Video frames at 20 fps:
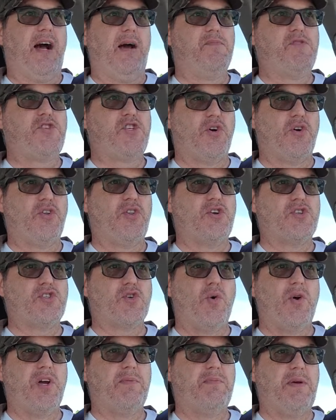I'm sure there's
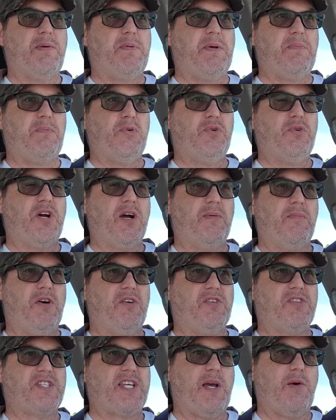going to be people who come out
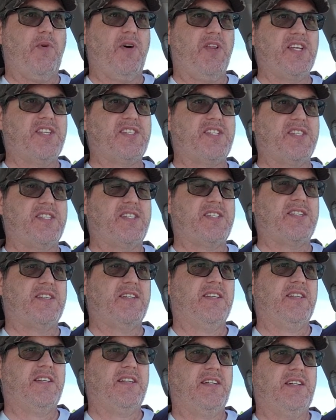and say, well, this is,
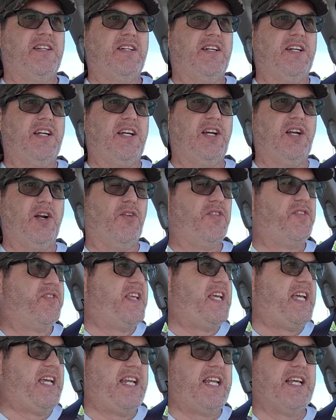you know,
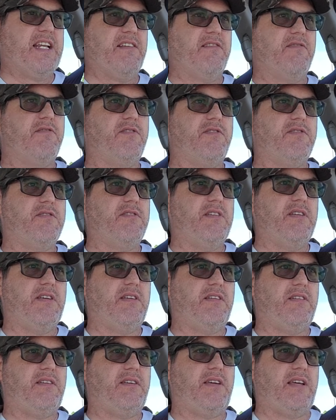he didn't,
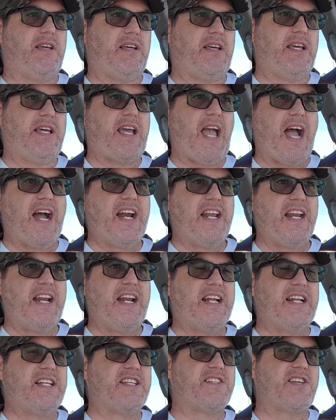he edited
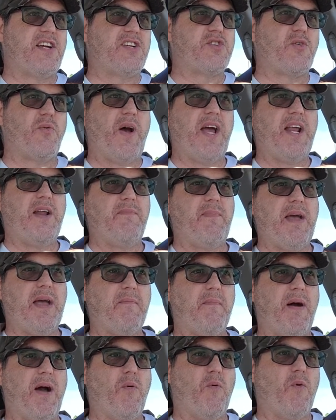it in such a way to
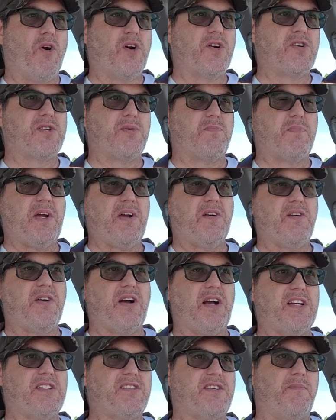make my words
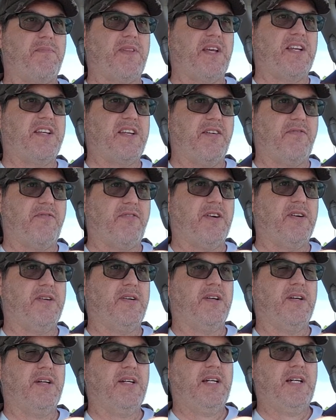appear as something different.
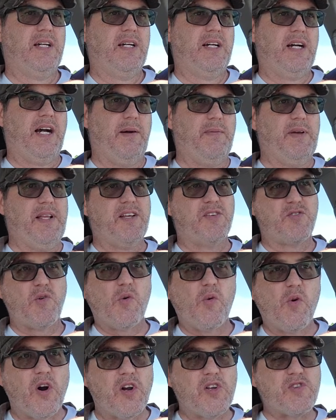I mean, these are
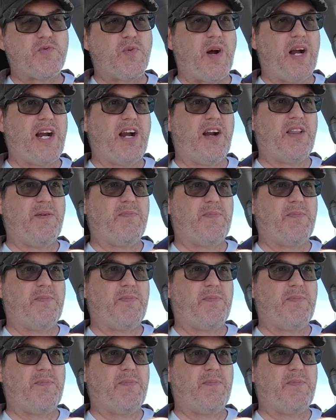words right out of the